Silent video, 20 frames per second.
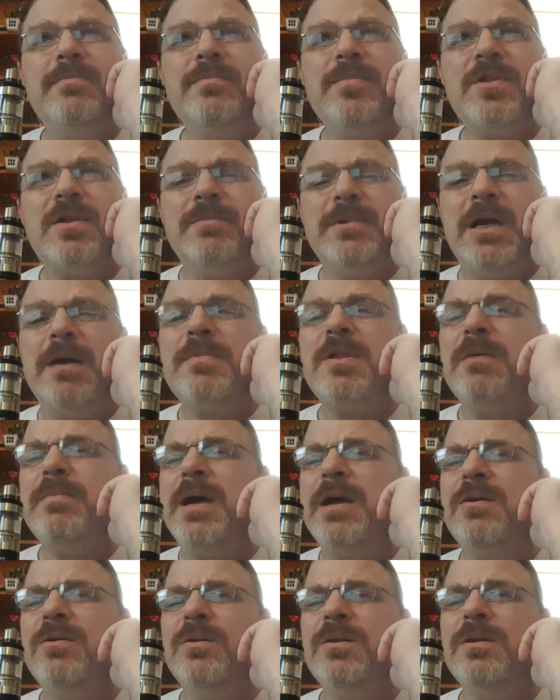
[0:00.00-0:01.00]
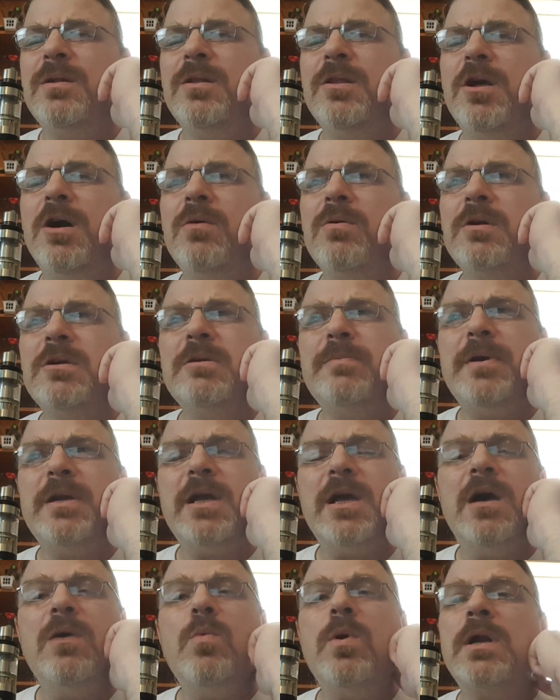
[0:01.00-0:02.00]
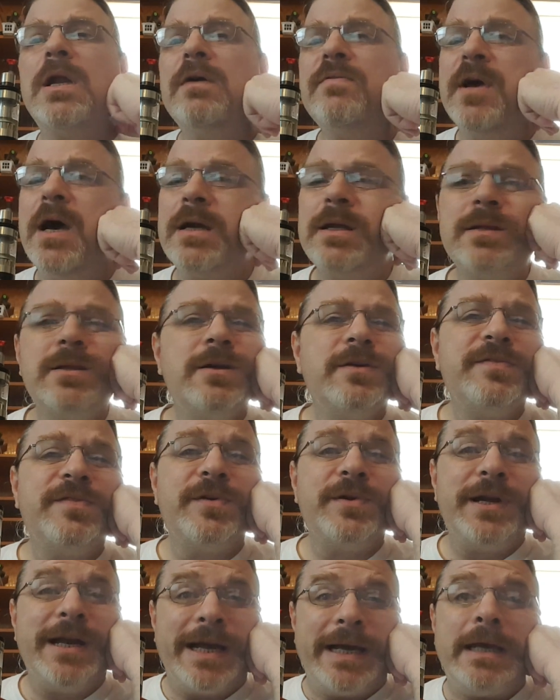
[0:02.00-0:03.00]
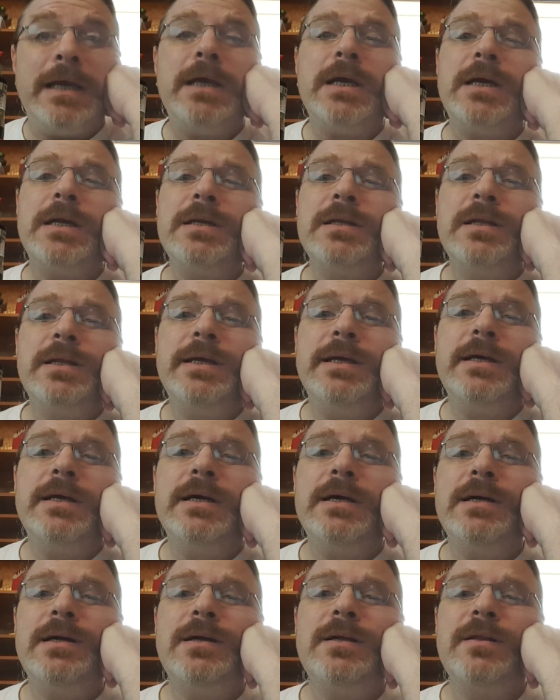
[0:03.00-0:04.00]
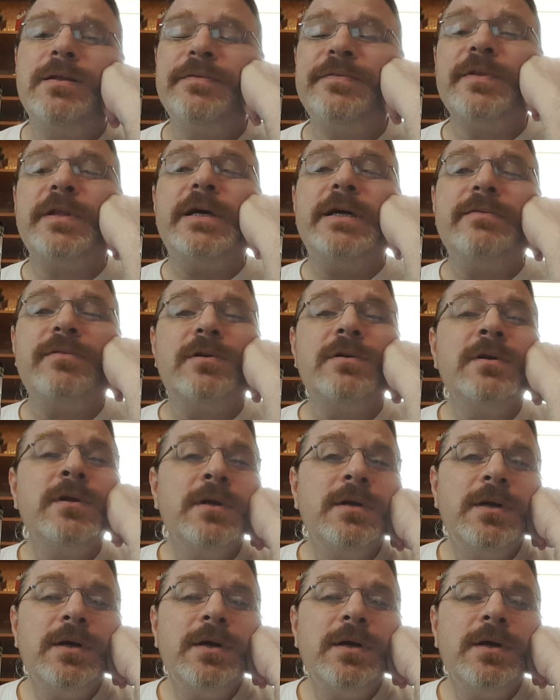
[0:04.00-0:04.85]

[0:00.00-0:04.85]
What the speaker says: Sometimes I might go a little lower depending on what I've got in there for nick and the flavor.